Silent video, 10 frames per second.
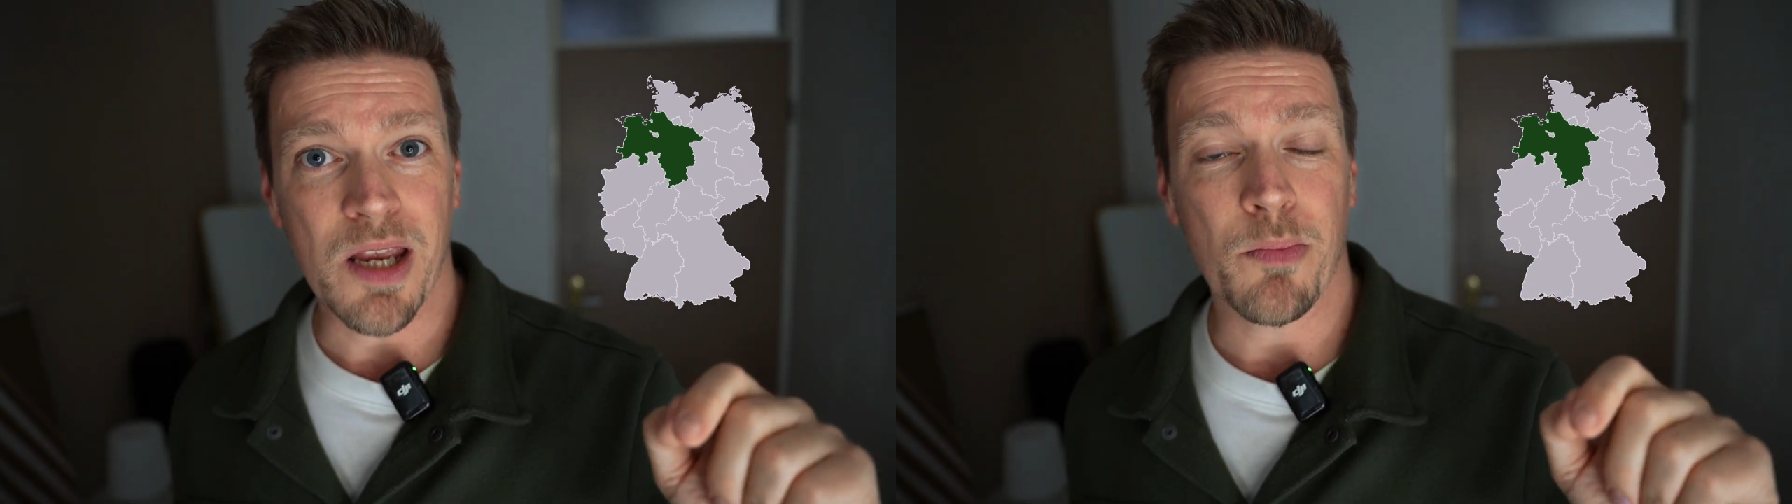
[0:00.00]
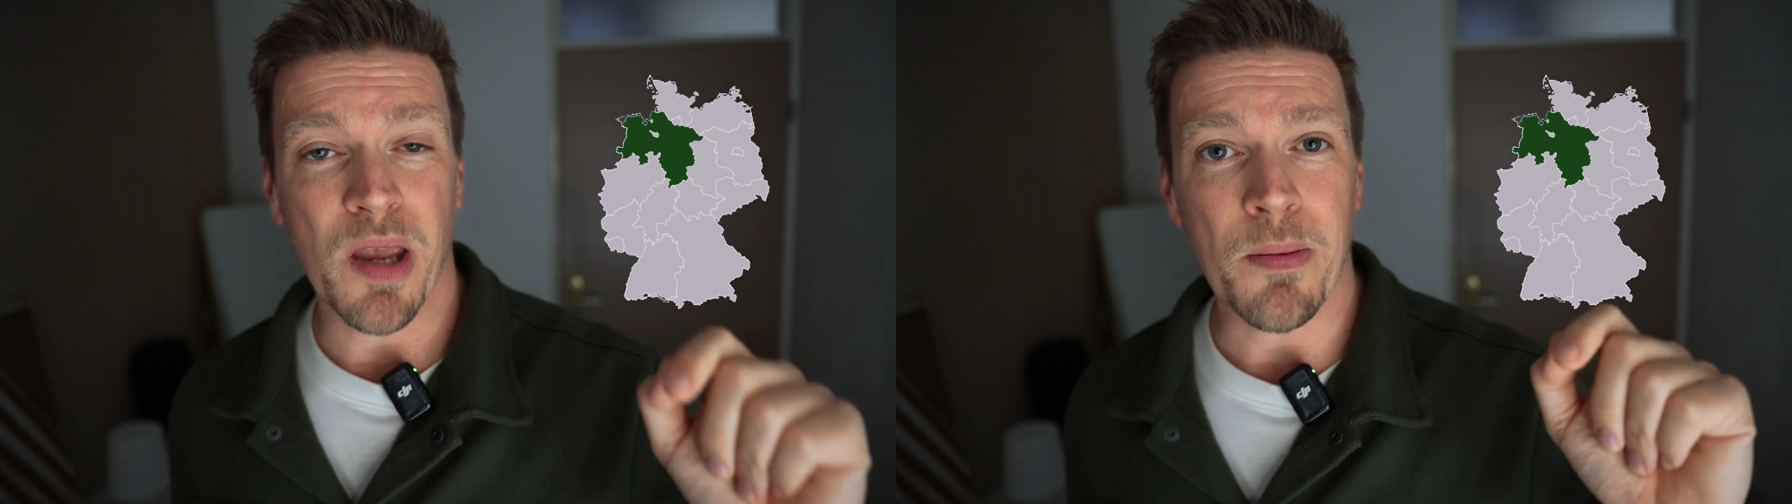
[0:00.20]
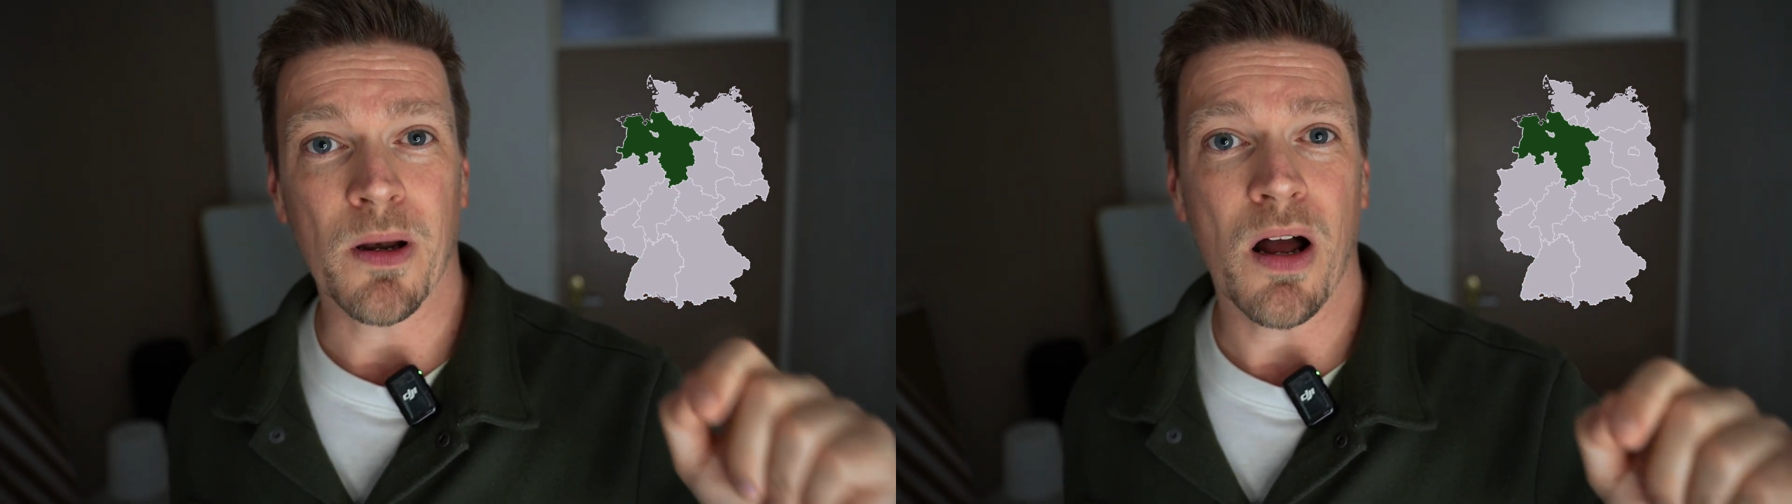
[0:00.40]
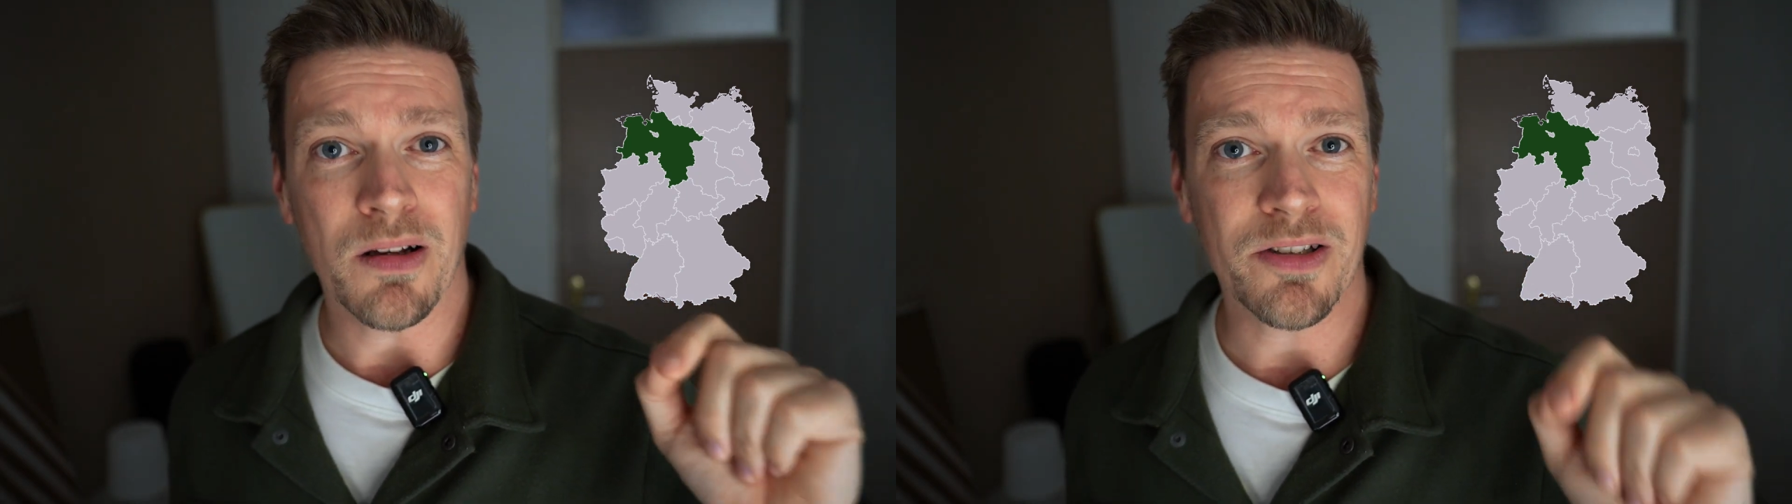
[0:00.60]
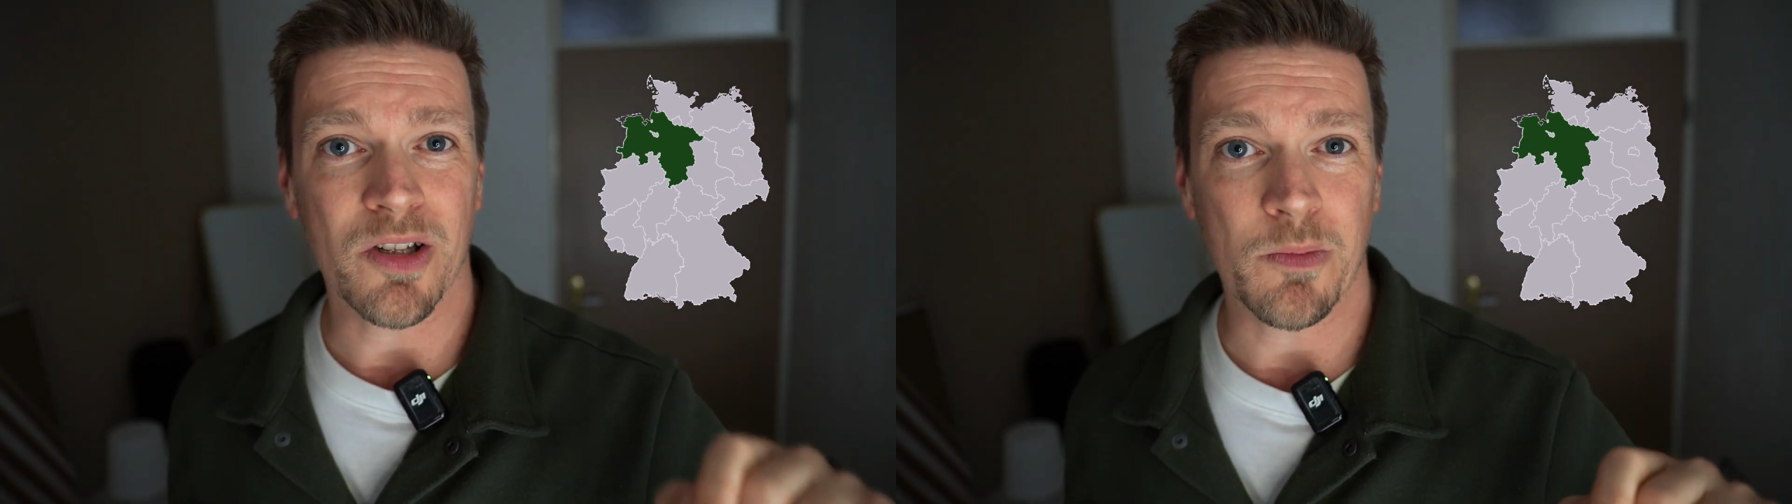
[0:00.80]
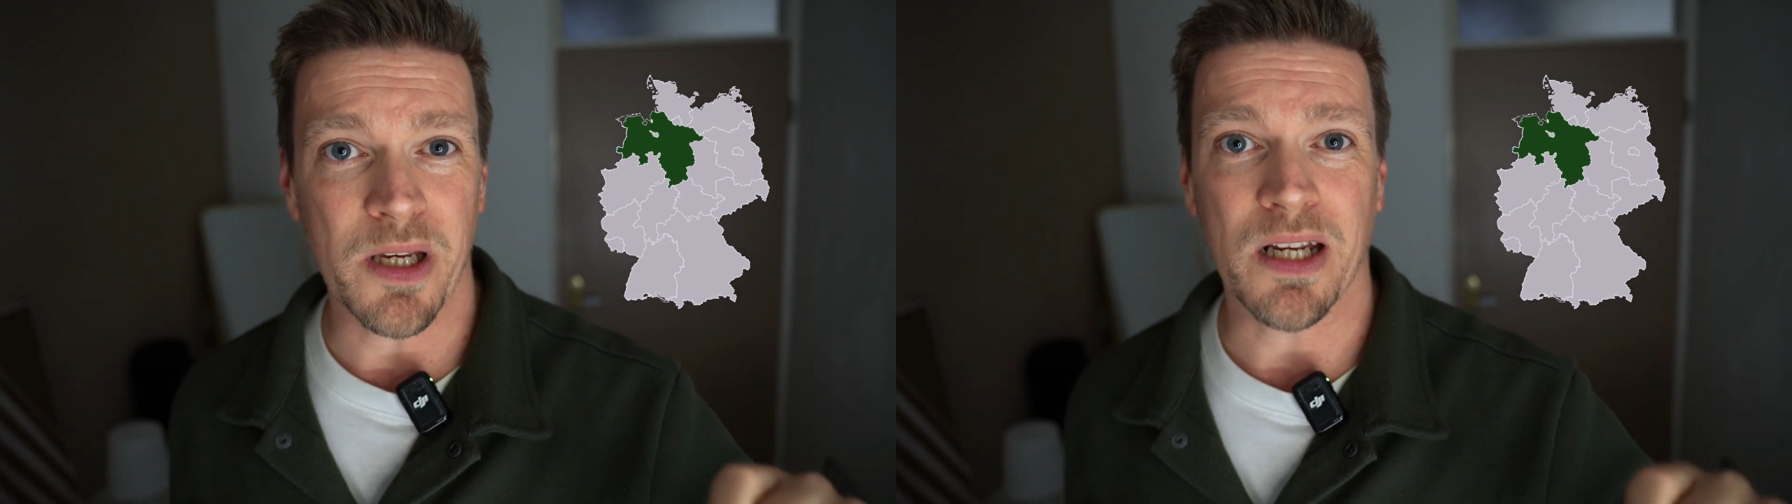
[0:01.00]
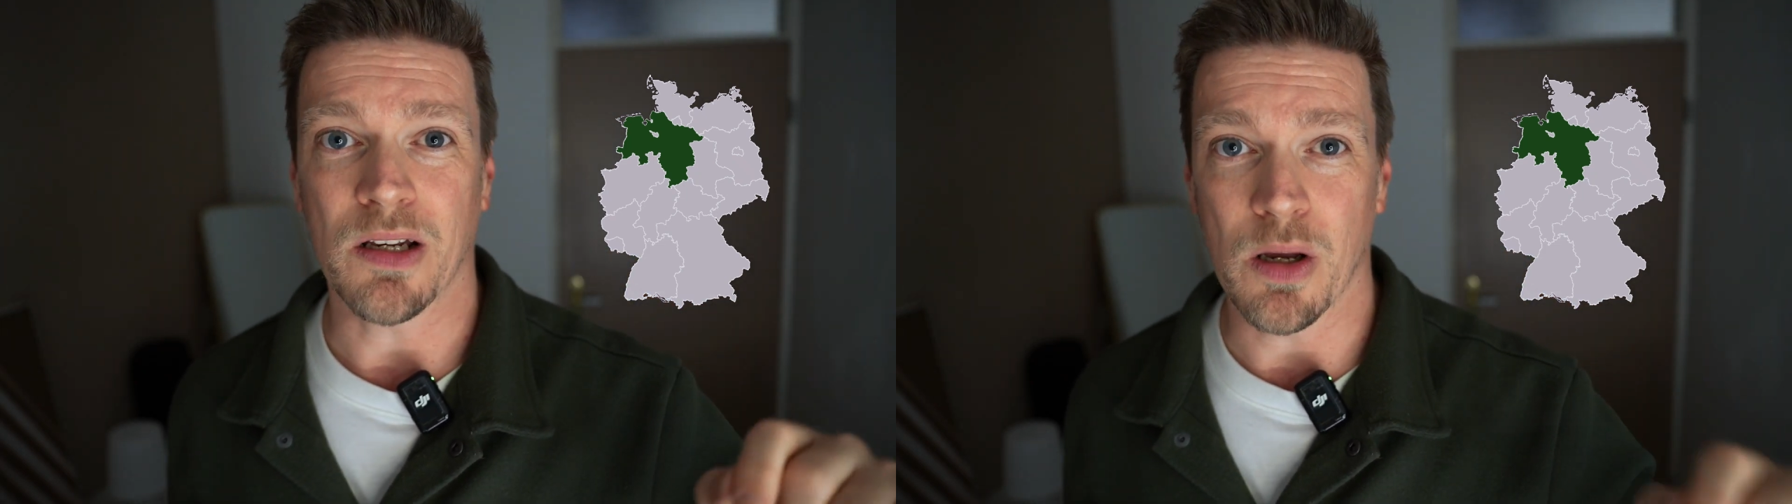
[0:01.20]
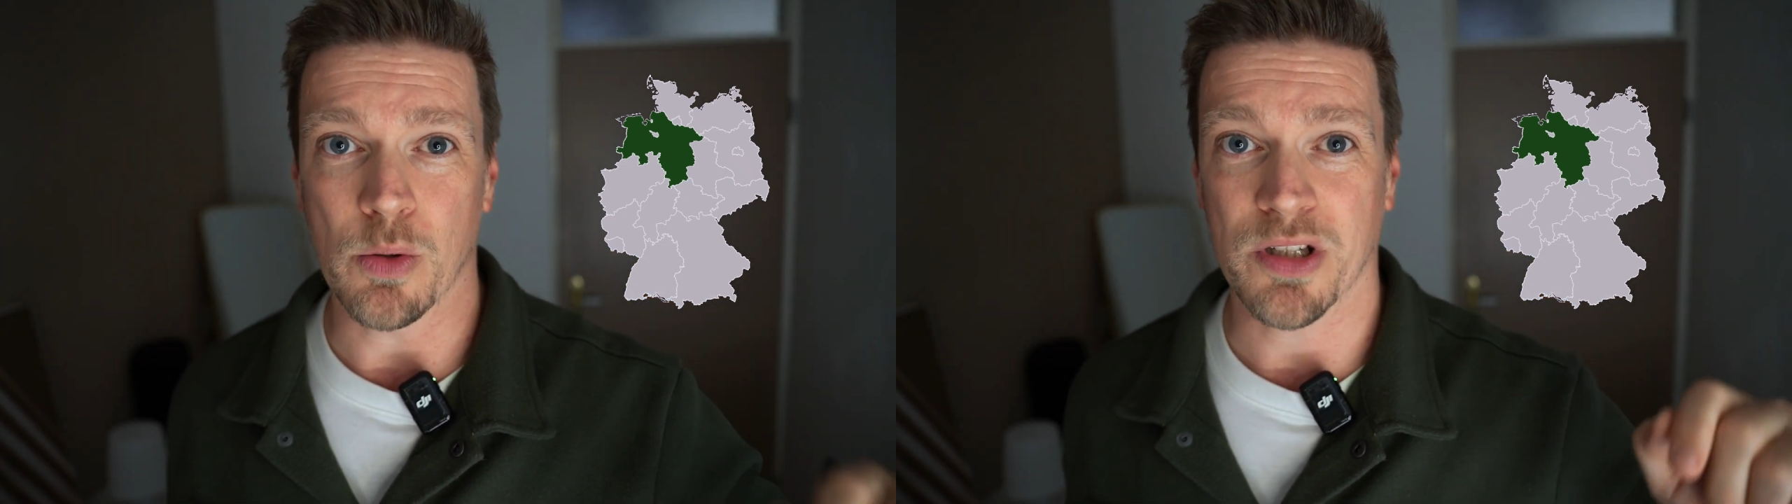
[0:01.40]
people also speak
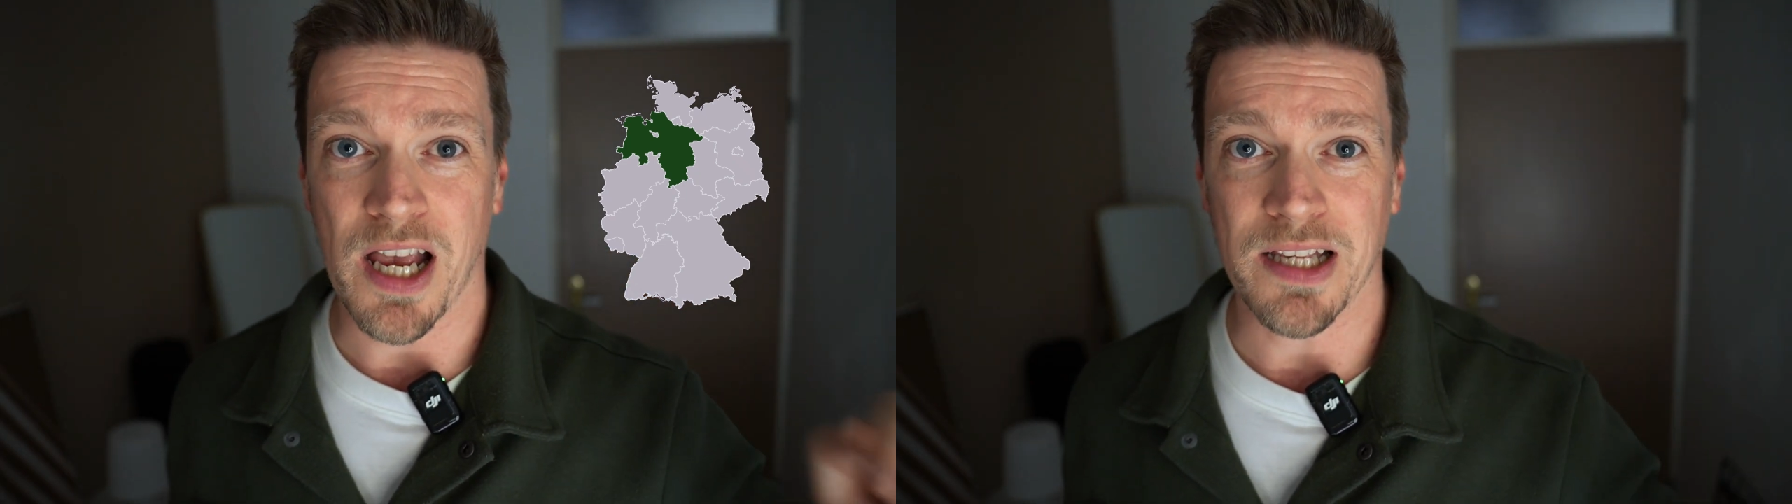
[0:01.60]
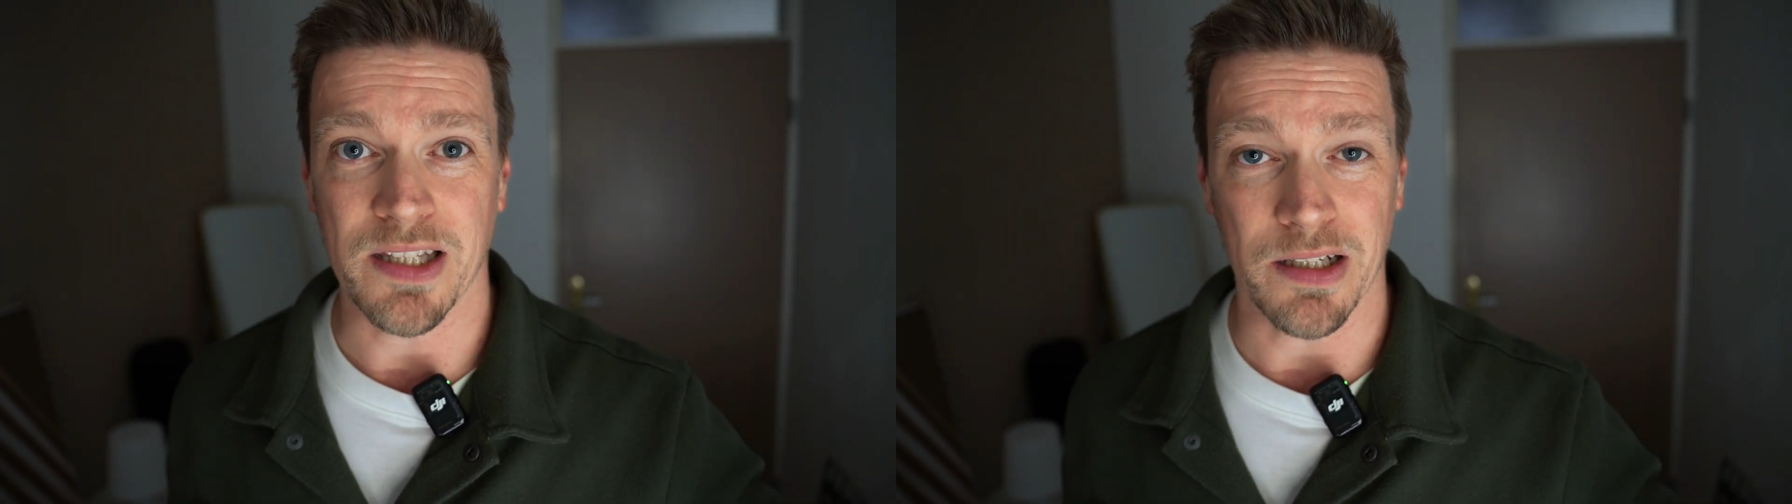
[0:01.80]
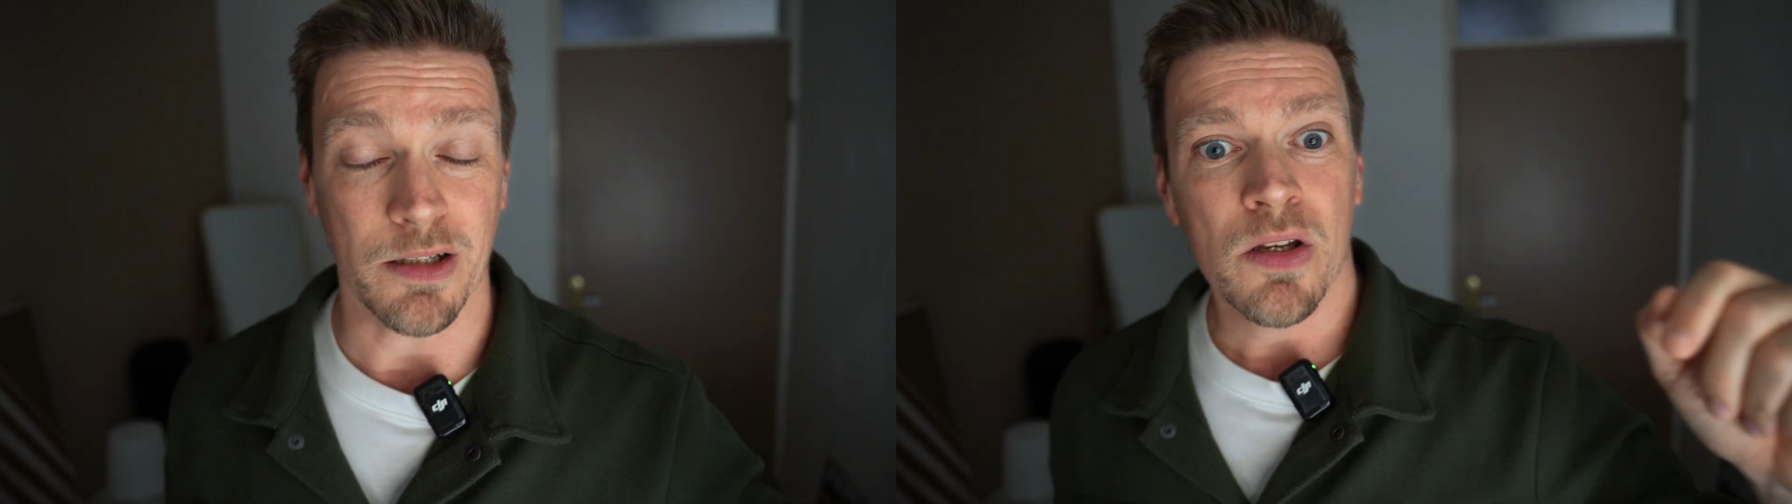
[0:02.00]
Low Saxon.